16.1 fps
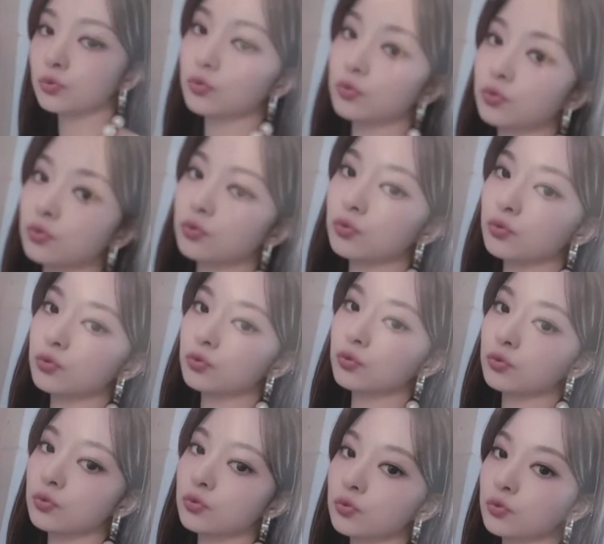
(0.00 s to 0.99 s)
Look at
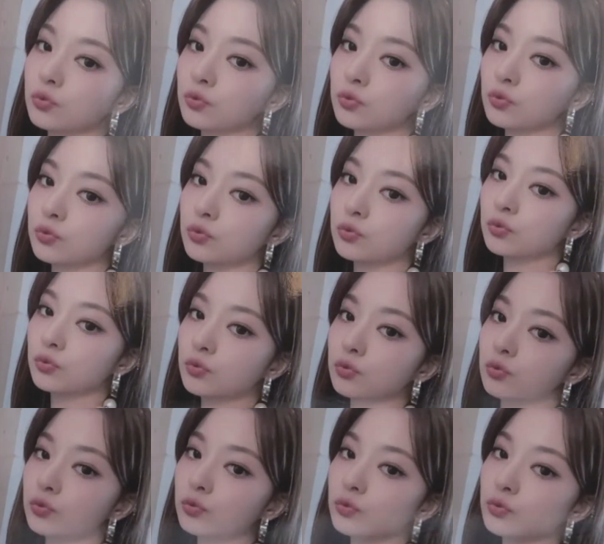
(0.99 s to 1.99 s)
her, she's so
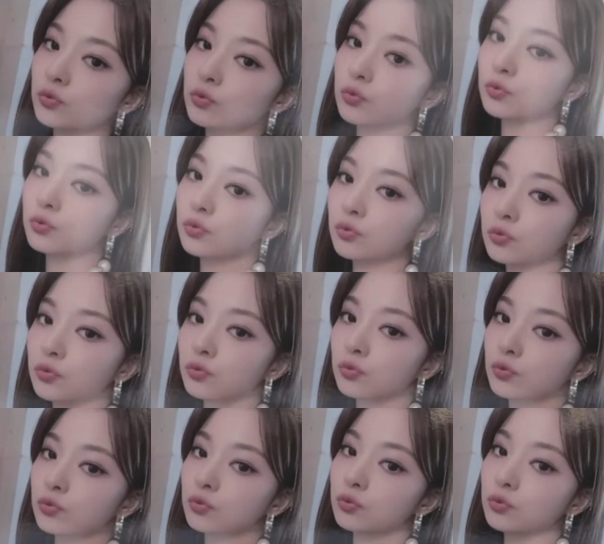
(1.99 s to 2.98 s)
cute. Oh
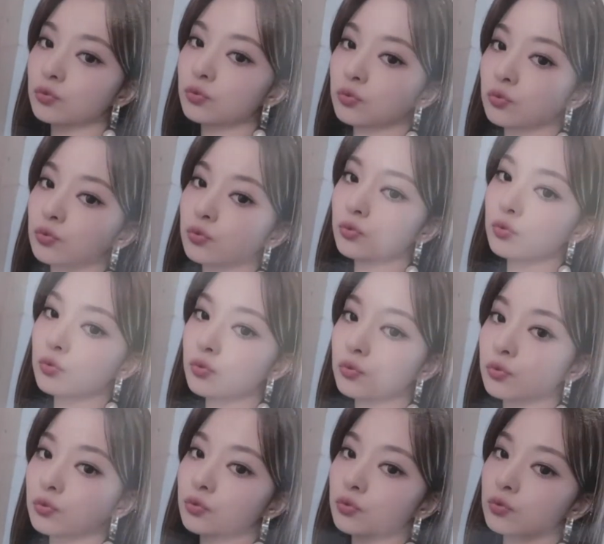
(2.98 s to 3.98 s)
my god, little
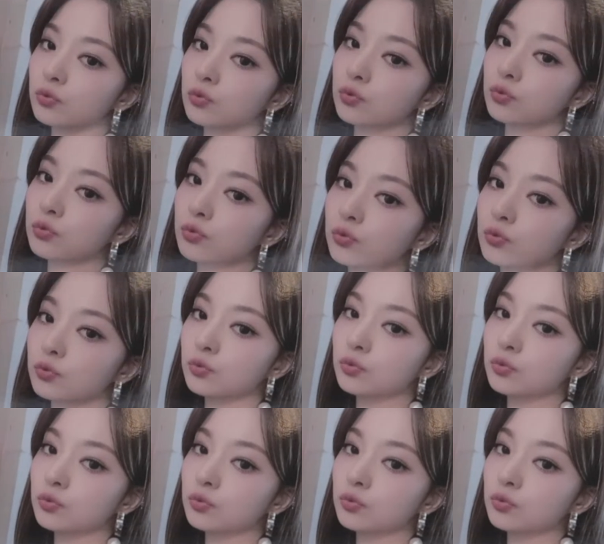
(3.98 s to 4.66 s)
pout, like